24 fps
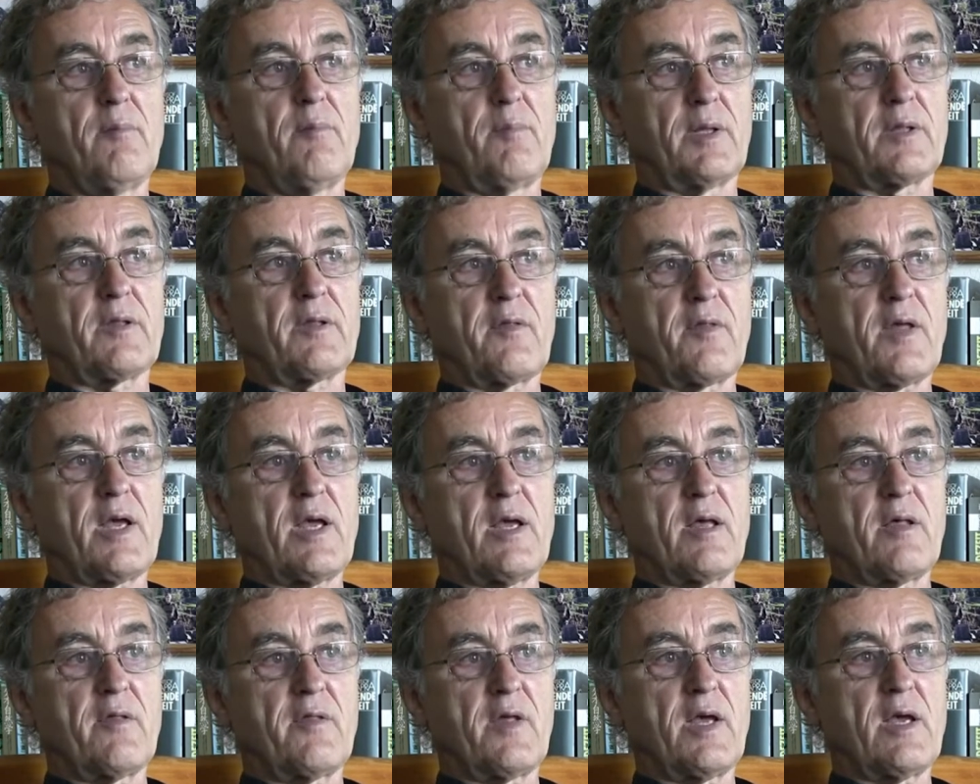But
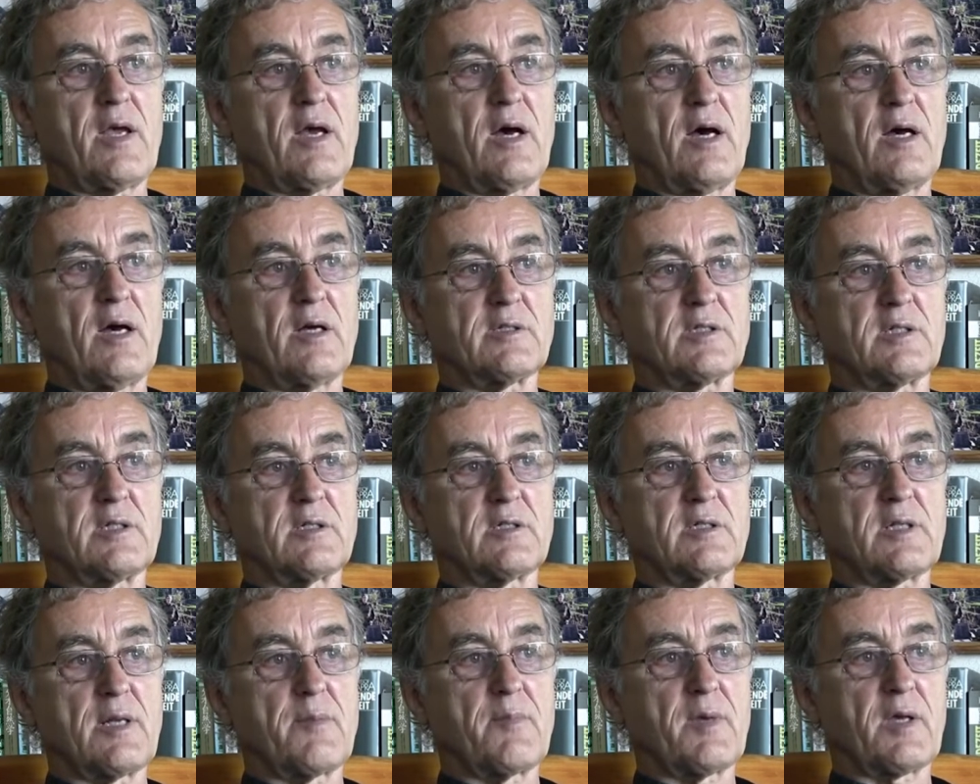they, they are
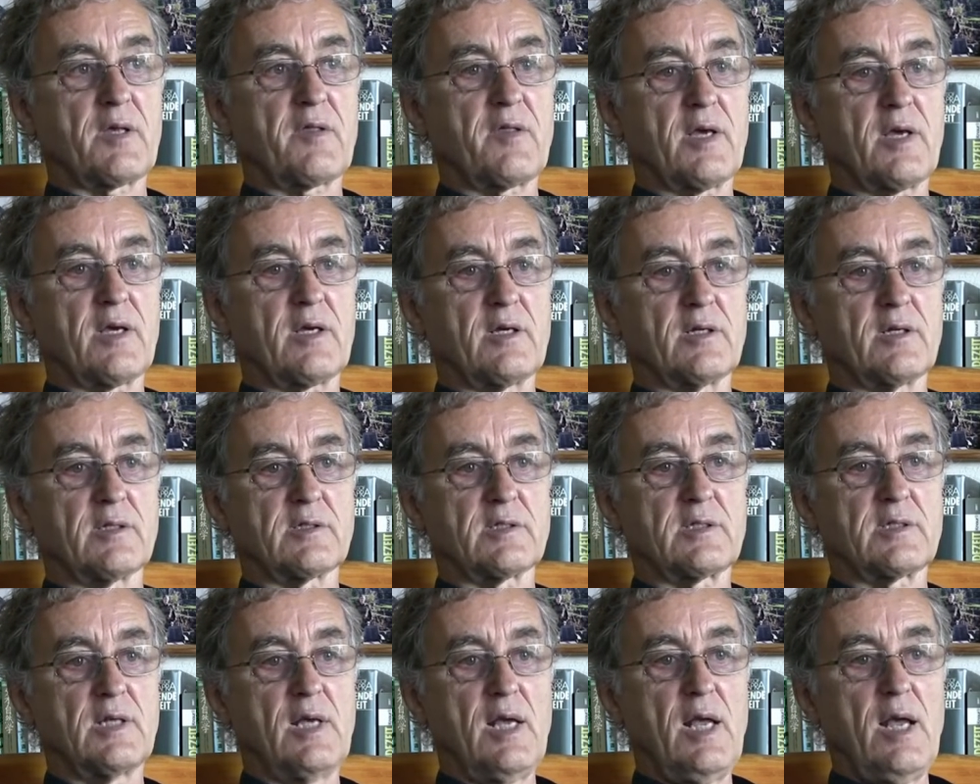systemic
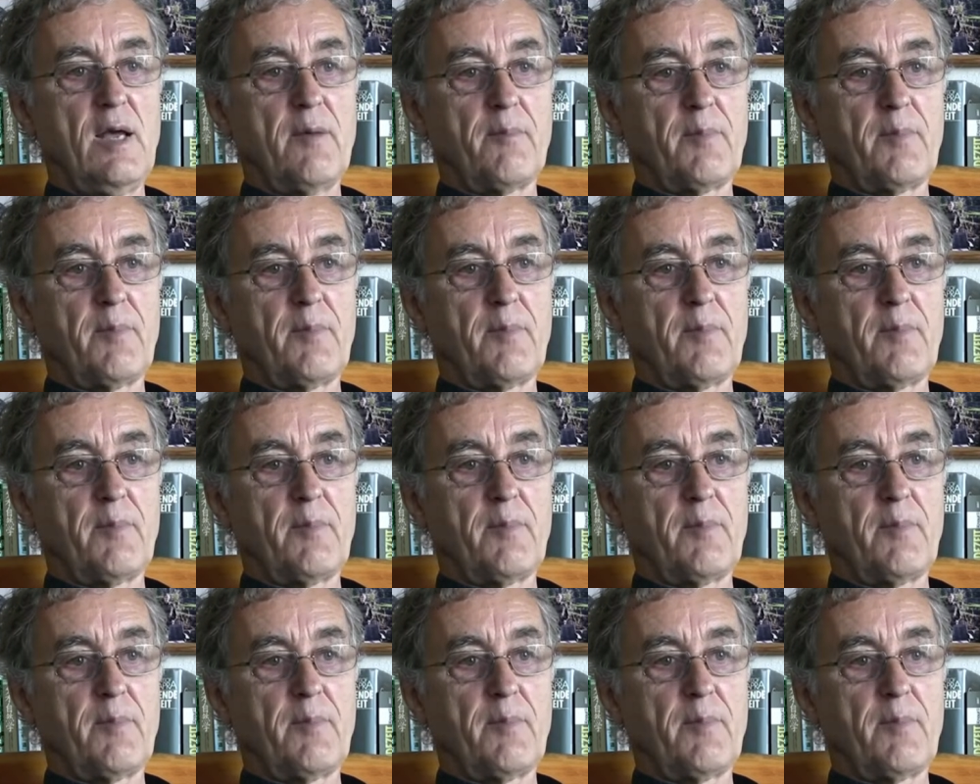thinkers.